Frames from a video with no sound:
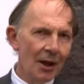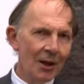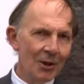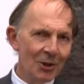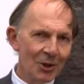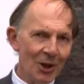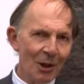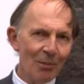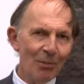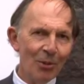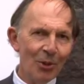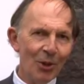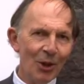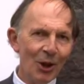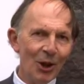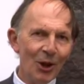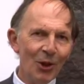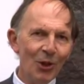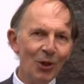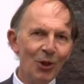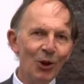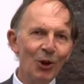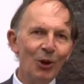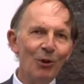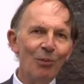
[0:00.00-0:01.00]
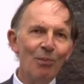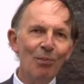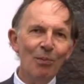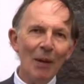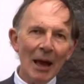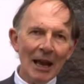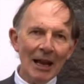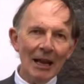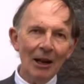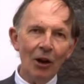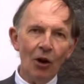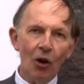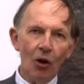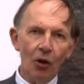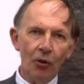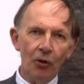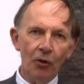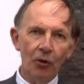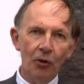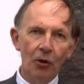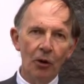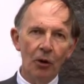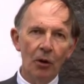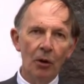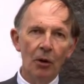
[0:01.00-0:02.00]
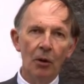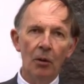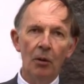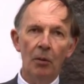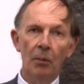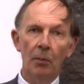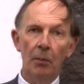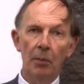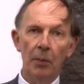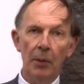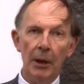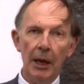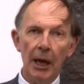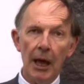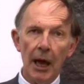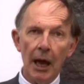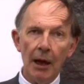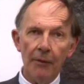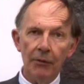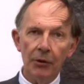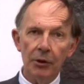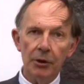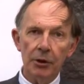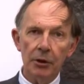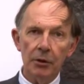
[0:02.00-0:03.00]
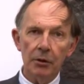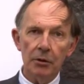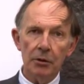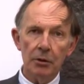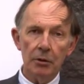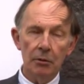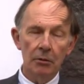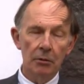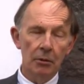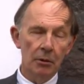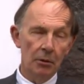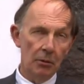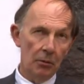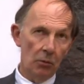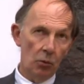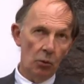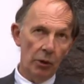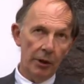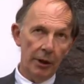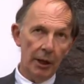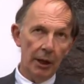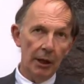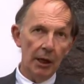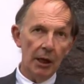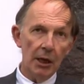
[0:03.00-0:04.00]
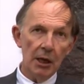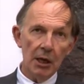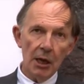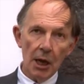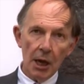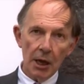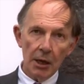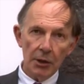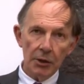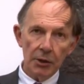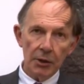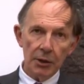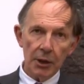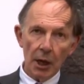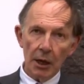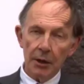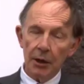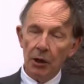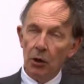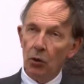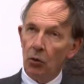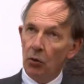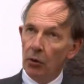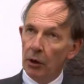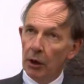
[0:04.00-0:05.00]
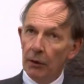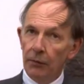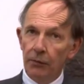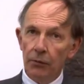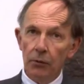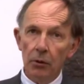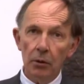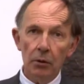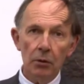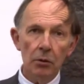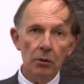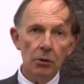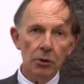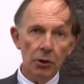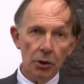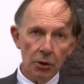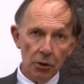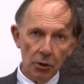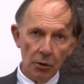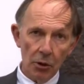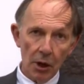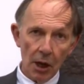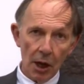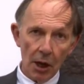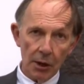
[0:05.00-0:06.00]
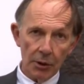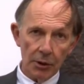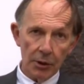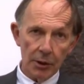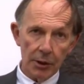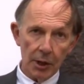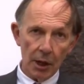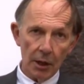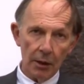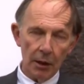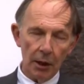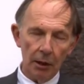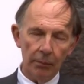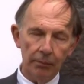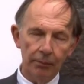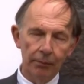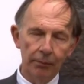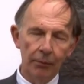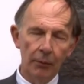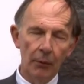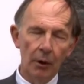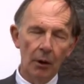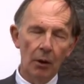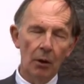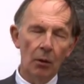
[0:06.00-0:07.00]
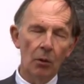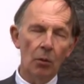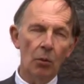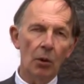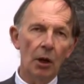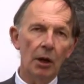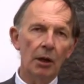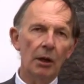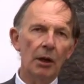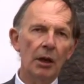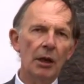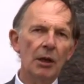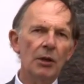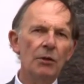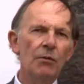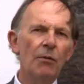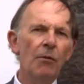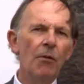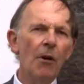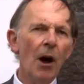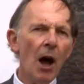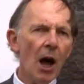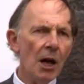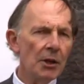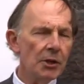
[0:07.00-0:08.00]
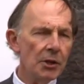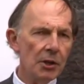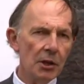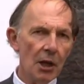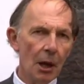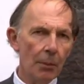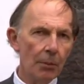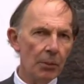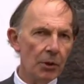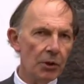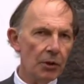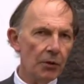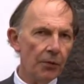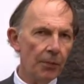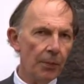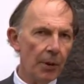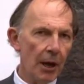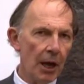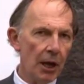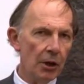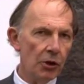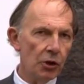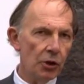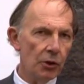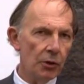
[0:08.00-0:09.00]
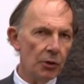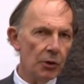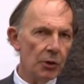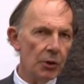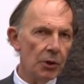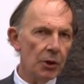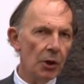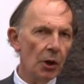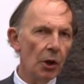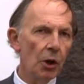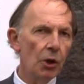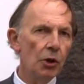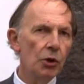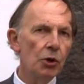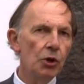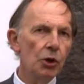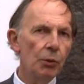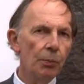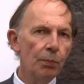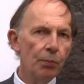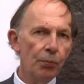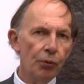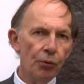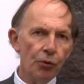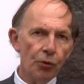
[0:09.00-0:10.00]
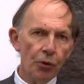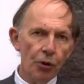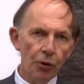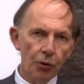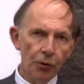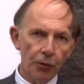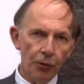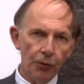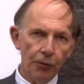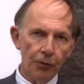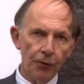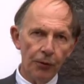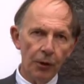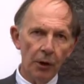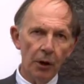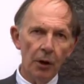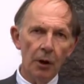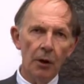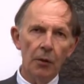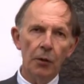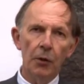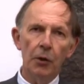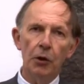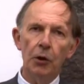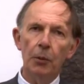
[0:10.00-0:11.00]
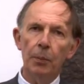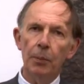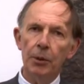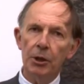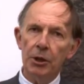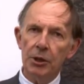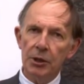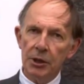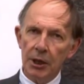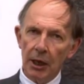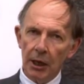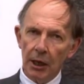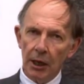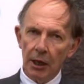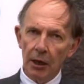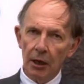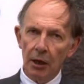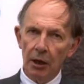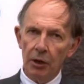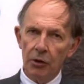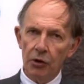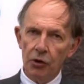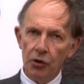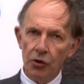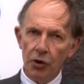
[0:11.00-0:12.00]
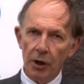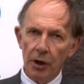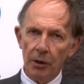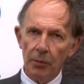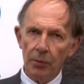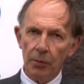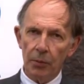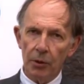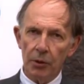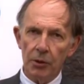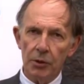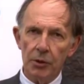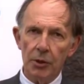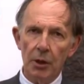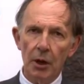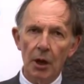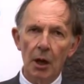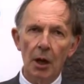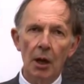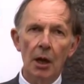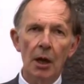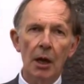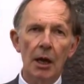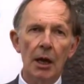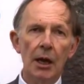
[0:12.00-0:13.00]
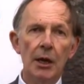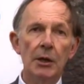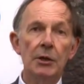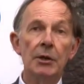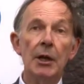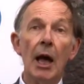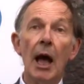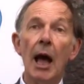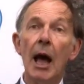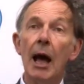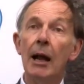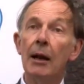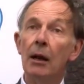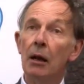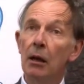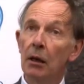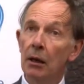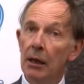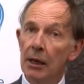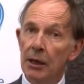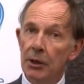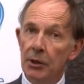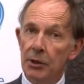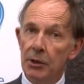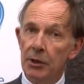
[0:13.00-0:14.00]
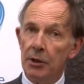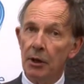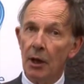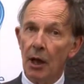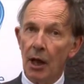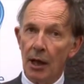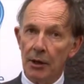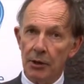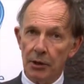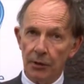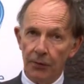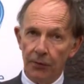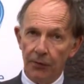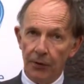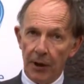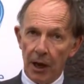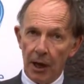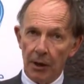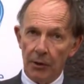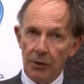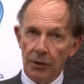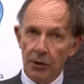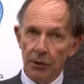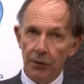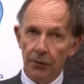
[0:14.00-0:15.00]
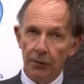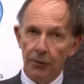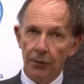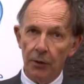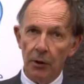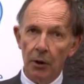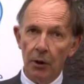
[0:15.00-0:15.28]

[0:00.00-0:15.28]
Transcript: something that may not be evident within a year's study or even 2 years' study. One needs vast numbers of patients to prove that a particular treatment is at least as effective